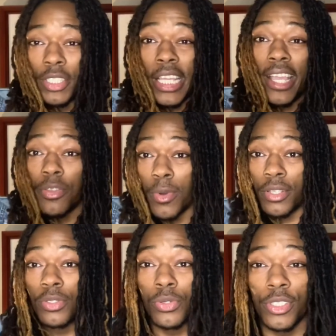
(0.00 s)
and you want to
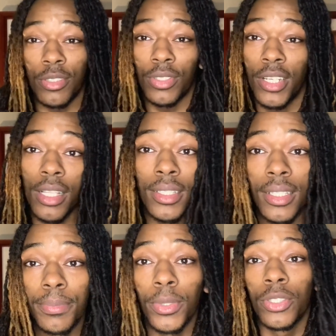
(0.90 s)
use another key
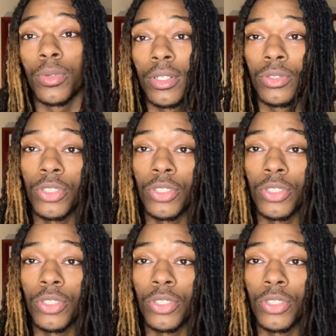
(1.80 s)
point, you want to use